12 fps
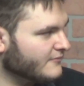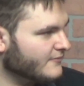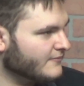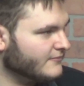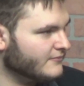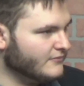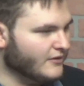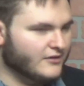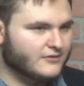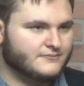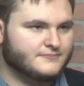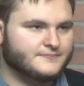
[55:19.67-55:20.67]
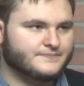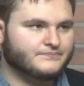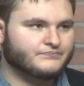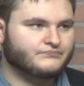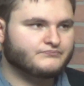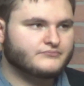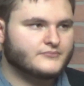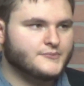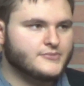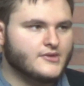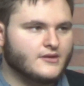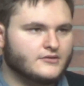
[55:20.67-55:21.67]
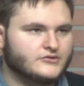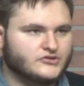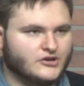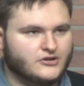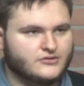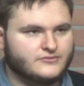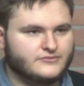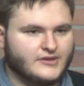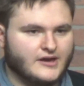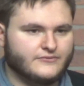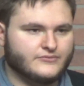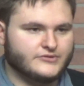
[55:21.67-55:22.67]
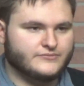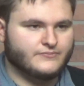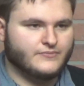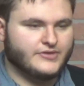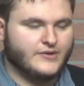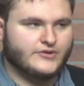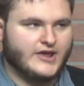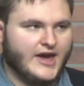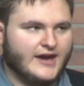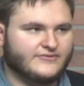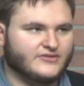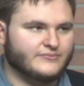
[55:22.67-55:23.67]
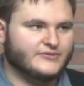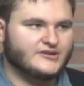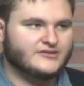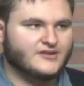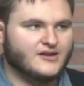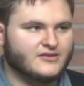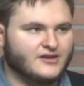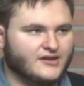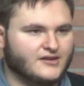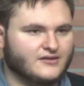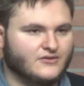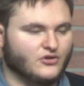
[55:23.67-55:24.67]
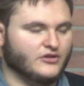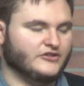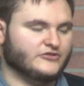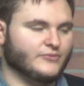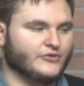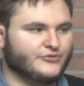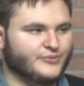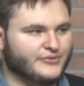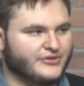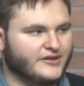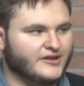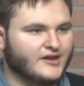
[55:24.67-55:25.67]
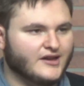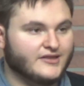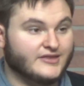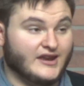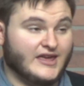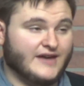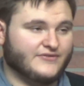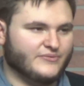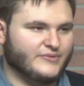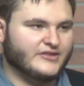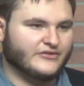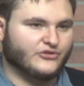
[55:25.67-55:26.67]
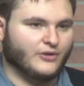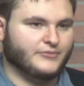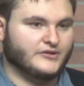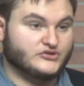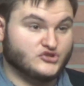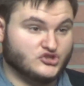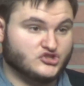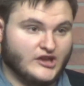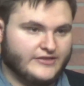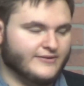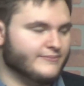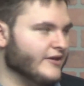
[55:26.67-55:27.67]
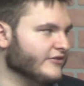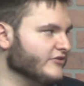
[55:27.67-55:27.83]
Yeah. So that would have to mean that, like, or at least most people think that have to mean that something just sent a message